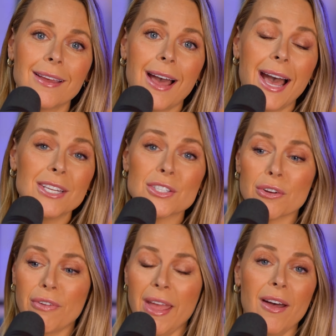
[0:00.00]
I
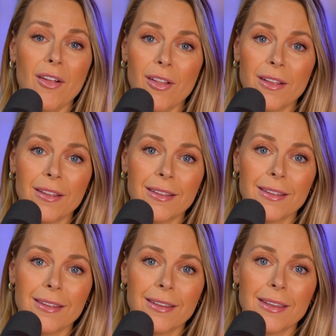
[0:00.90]
deserve hell.
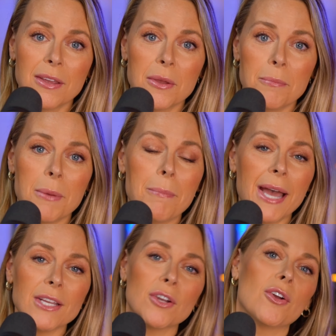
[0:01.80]
But
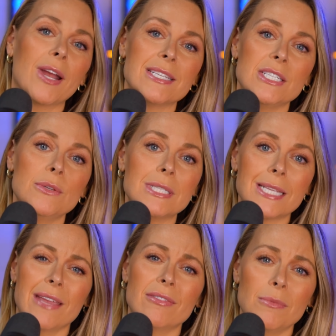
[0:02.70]
by your grace, you
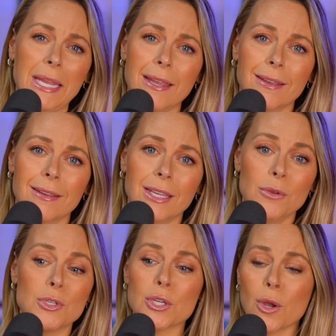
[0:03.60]
saved me.
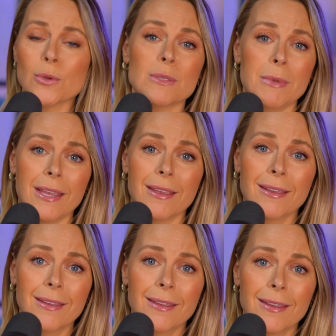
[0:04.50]
You chose me.
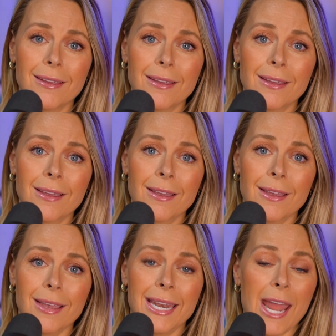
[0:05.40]

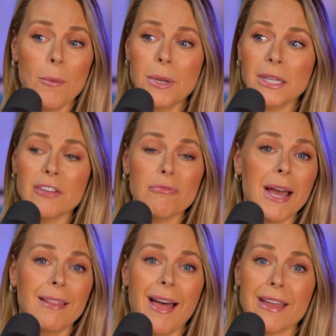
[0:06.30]
And now I'm going to live
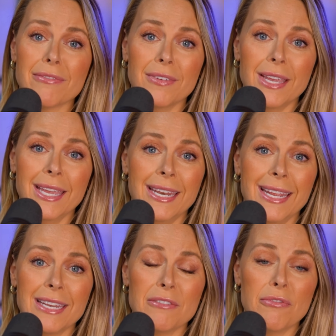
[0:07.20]
my life in,
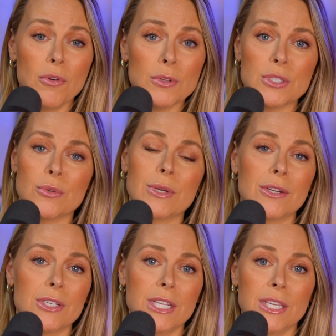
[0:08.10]
in full
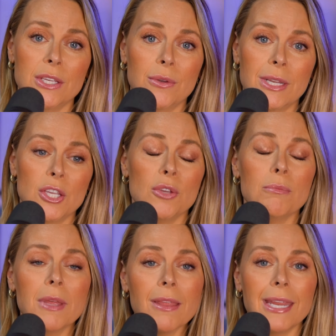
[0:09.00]
surrender to you and
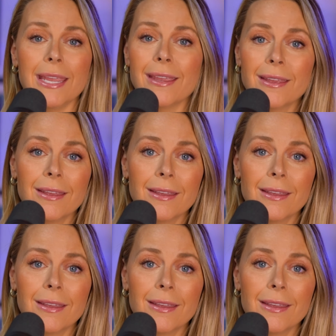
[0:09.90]
humility